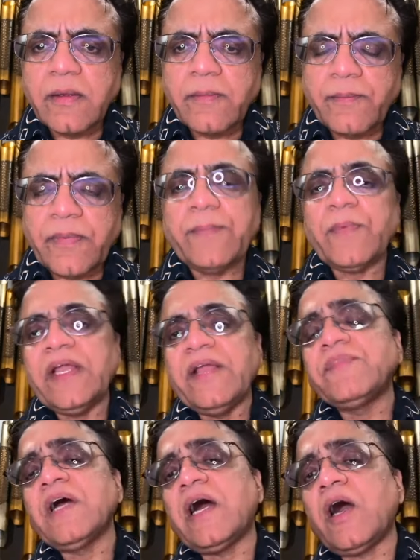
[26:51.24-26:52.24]
If
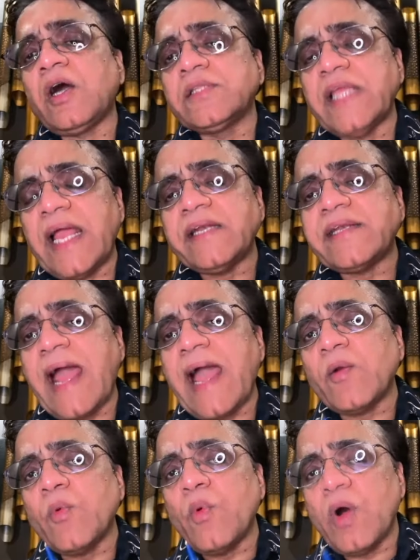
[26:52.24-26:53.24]
the
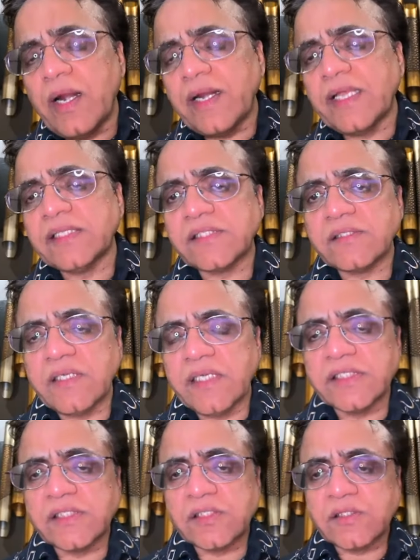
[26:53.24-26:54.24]
entire world
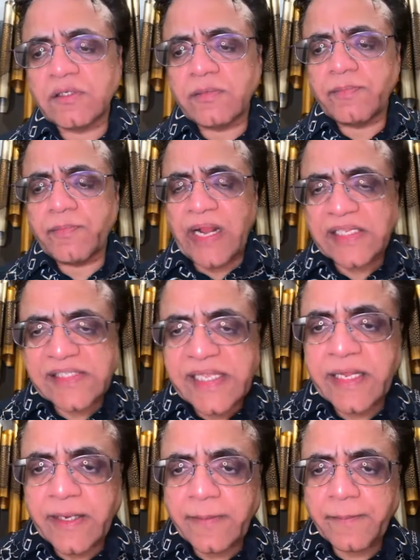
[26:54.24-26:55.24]
is praising
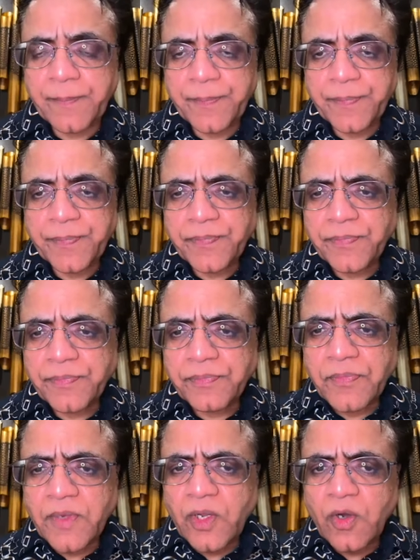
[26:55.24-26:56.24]
him,
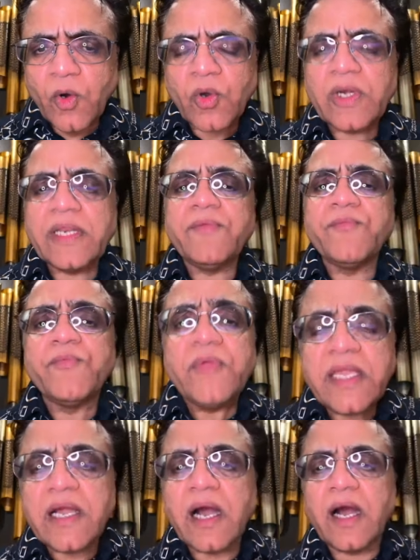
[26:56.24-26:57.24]
only
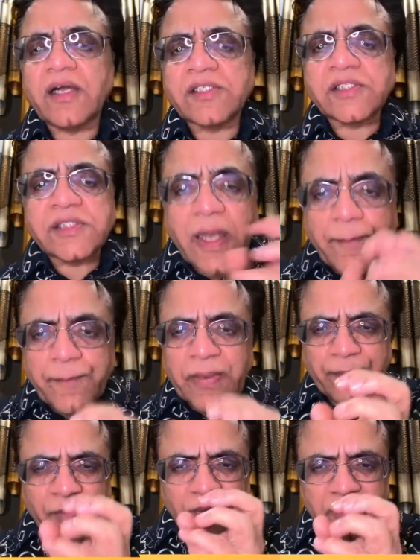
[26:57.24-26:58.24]
we, some
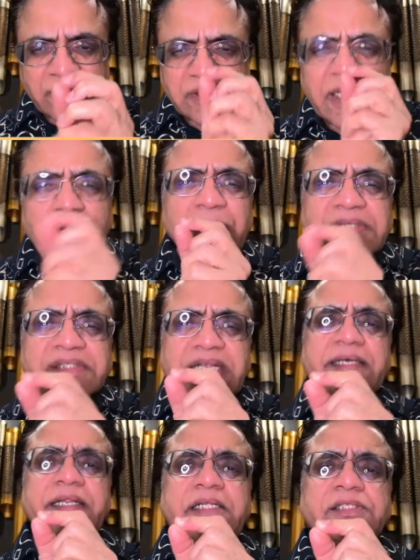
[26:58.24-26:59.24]
people, some
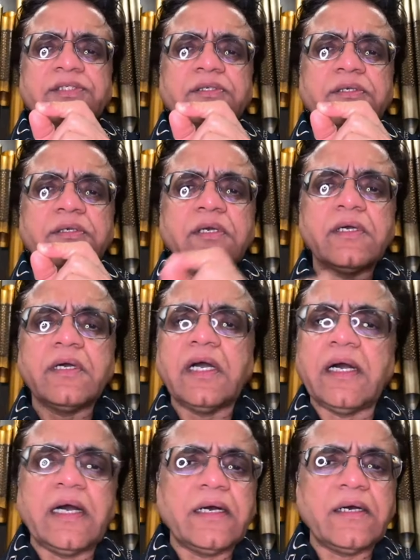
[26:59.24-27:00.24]
percentage,
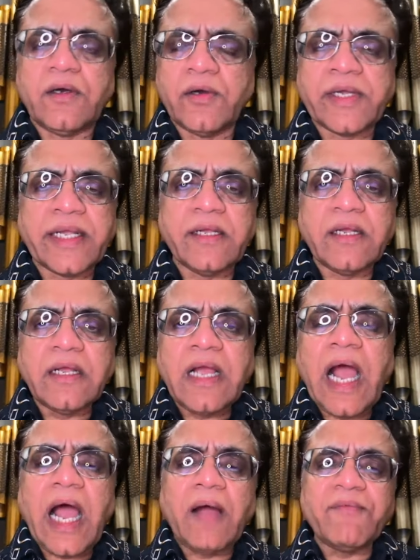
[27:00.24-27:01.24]
okay,
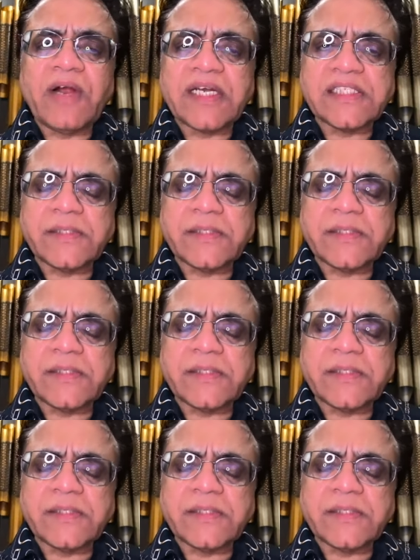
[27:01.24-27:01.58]
what is the